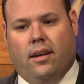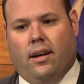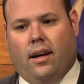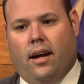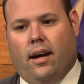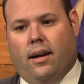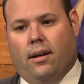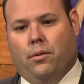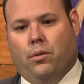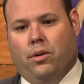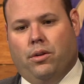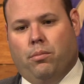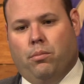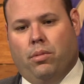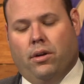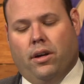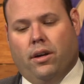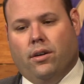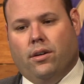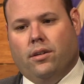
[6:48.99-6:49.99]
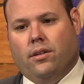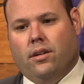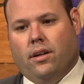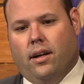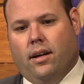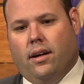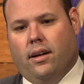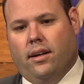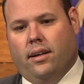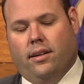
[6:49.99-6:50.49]
uh, with Bill
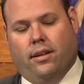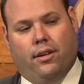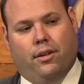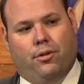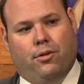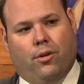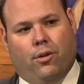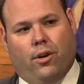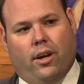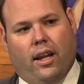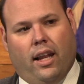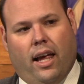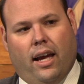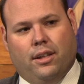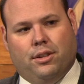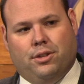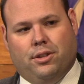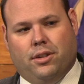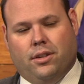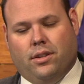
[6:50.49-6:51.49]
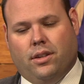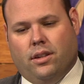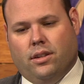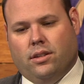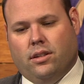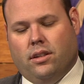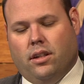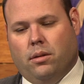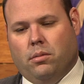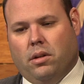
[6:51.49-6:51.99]
uh, in Detroit last year at the
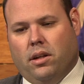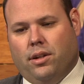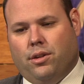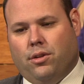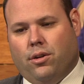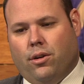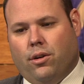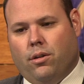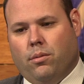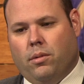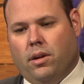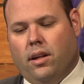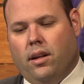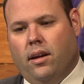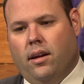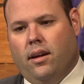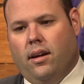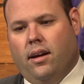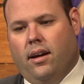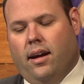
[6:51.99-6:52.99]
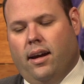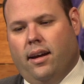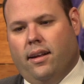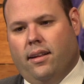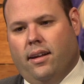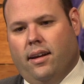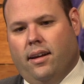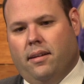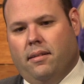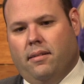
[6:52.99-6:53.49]
NCAA tournament,
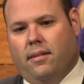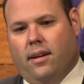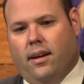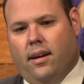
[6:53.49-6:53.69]
and then.